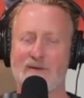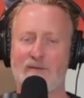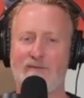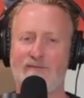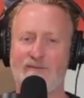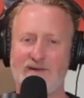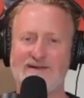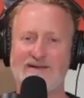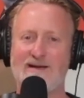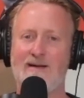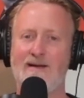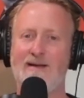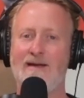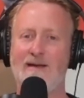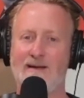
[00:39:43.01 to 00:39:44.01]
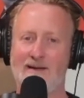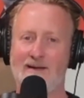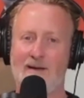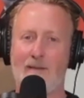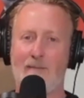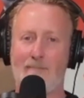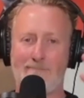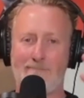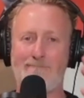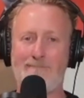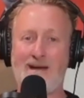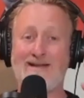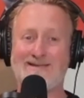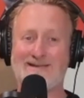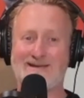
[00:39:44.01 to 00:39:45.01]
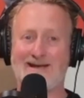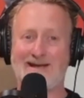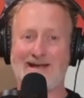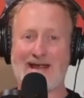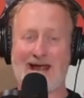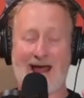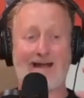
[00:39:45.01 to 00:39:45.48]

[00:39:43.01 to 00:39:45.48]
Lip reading: So physically, mentally,